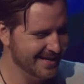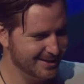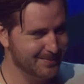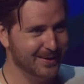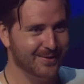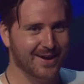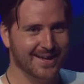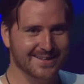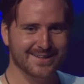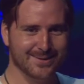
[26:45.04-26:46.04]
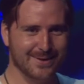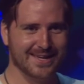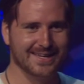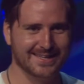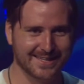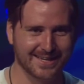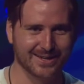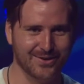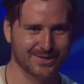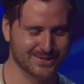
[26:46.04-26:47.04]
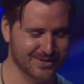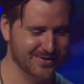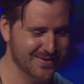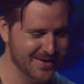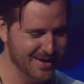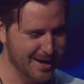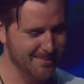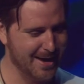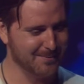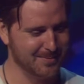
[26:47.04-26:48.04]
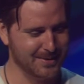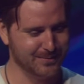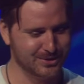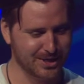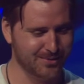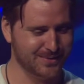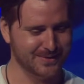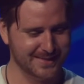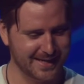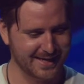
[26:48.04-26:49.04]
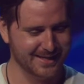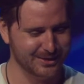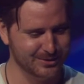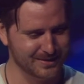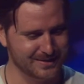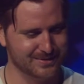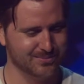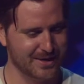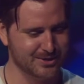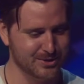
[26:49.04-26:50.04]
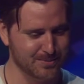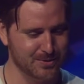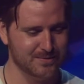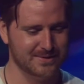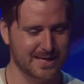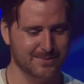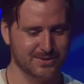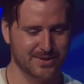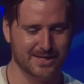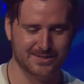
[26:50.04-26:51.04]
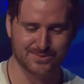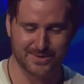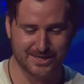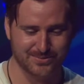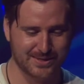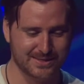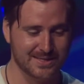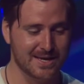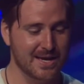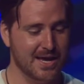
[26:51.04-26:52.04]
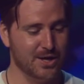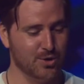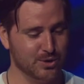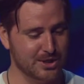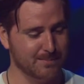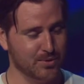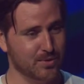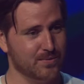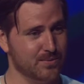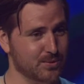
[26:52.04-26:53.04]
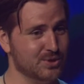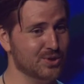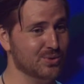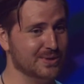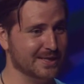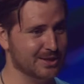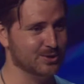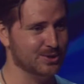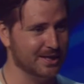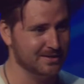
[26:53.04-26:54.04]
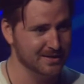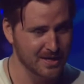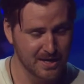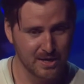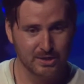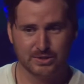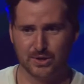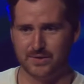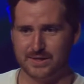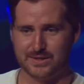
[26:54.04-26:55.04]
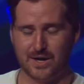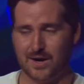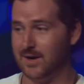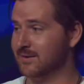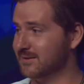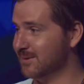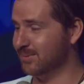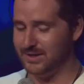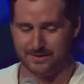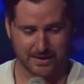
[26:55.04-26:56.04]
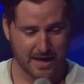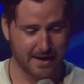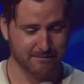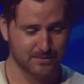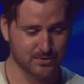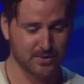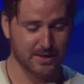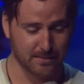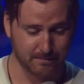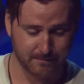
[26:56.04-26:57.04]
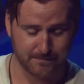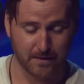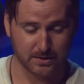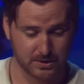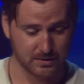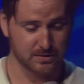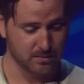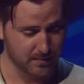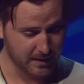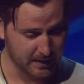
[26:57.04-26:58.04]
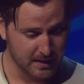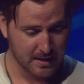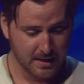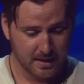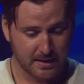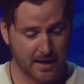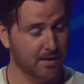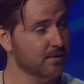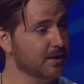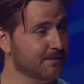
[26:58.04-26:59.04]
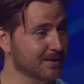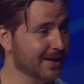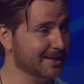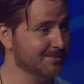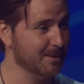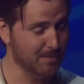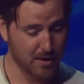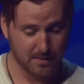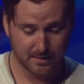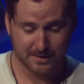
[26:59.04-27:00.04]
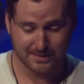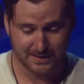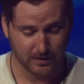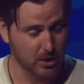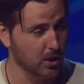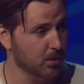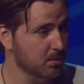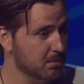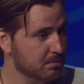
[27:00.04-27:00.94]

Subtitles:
It's been a lot in the making to get going, so I'm happy to be able to share it with you today. It uses register proofs, debits, credits, writes, reads, and ownership proof through 2 signature chains. So these are complete live Tritium functions running. Now, if you'd like to be a part and see the code,